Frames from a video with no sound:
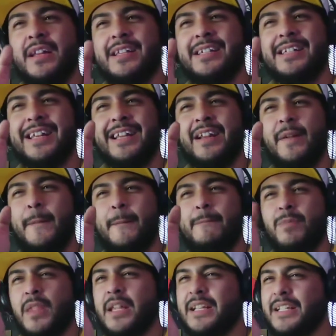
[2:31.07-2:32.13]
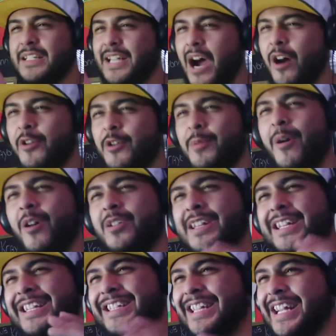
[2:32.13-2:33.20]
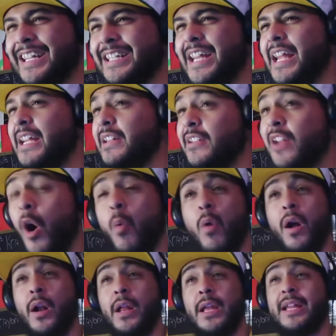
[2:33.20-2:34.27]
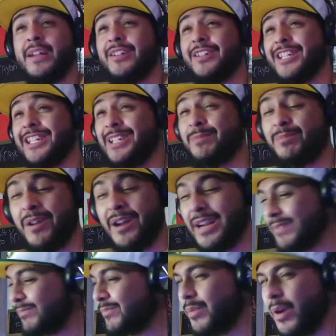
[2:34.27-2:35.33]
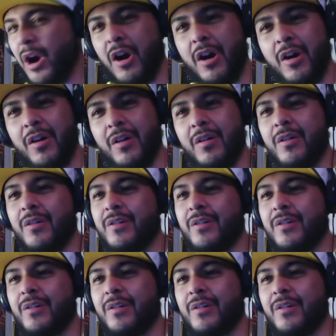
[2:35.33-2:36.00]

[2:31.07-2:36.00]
it's like he's telling him all these things that he don't want to hear. Just a break, bro.